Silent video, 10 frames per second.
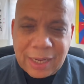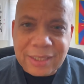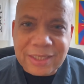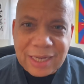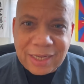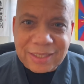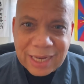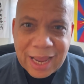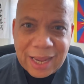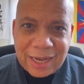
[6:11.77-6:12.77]

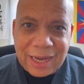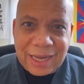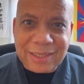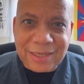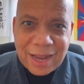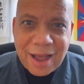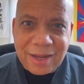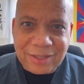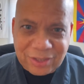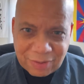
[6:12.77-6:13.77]
Zazen is
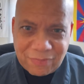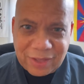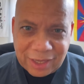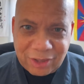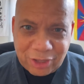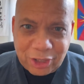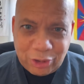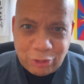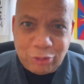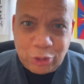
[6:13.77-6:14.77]
not something that
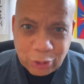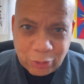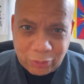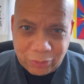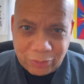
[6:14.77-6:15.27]
you do.